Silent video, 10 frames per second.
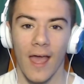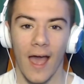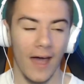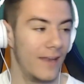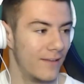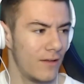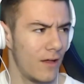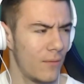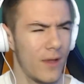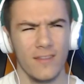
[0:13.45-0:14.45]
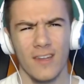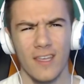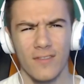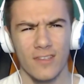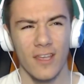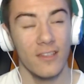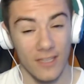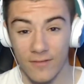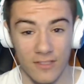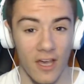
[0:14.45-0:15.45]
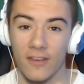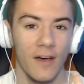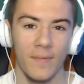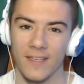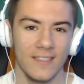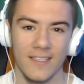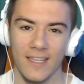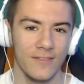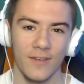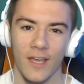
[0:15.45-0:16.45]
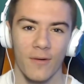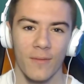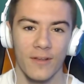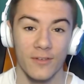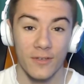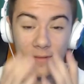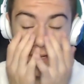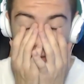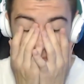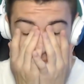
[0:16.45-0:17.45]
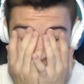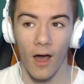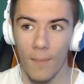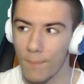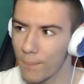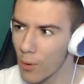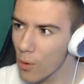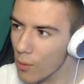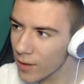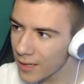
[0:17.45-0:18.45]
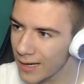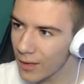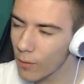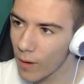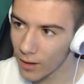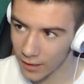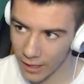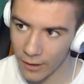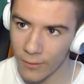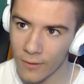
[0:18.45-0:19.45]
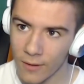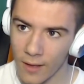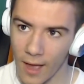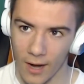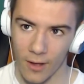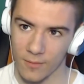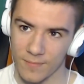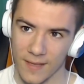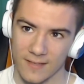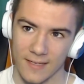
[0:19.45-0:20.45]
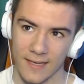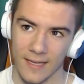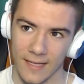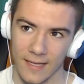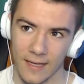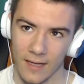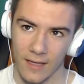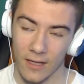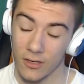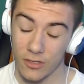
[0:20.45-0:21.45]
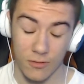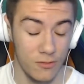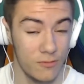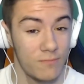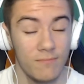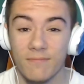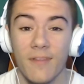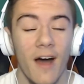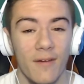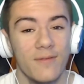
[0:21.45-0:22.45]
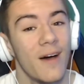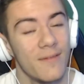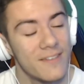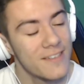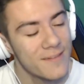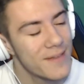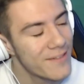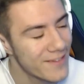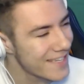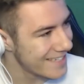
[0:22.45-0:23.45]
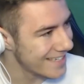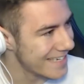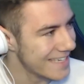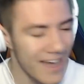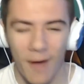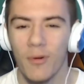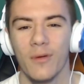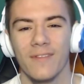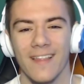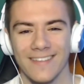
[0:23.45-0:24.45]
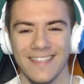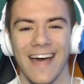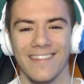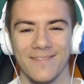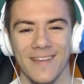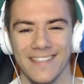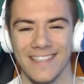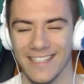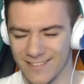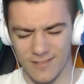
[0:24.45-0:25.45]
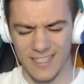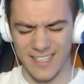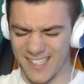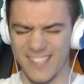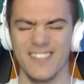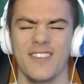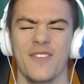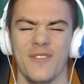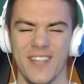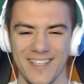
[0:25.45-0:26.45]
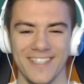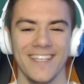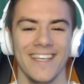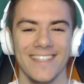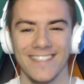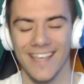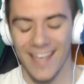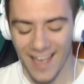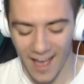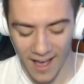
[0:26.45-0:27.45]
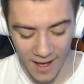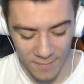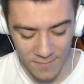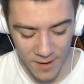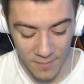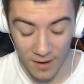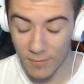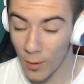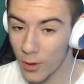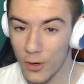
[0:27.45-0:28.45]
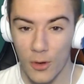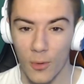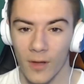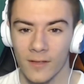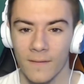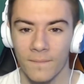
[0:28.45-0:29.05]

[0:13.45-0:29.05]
And wait, did it even turned up in yesterday's video? What am I talking about? I bought one a little while ago, and I was basically, I was just a bit of an idiot. I bought it without the stand, basically, so it was literally just a green sheet. But I've bought a new one.